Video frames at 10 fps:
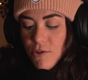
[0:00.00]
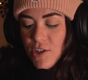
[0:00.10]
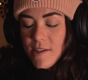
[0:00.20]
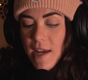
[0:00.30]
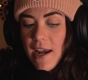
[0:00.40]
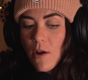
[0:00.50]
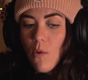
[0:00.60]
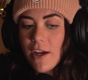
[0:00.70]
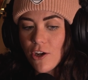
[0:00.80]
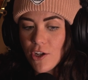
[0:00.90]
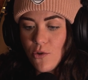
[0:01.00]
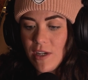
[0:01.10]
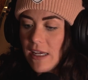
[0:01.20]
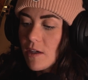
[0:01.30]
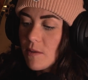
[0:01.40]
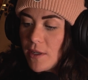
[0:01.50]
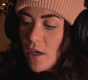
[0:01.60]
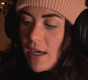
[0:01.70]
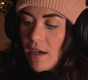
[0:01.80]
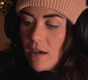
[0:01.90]
just stating why you're unique,
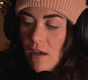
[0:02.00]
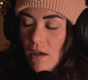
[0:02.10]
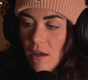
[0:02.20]
period.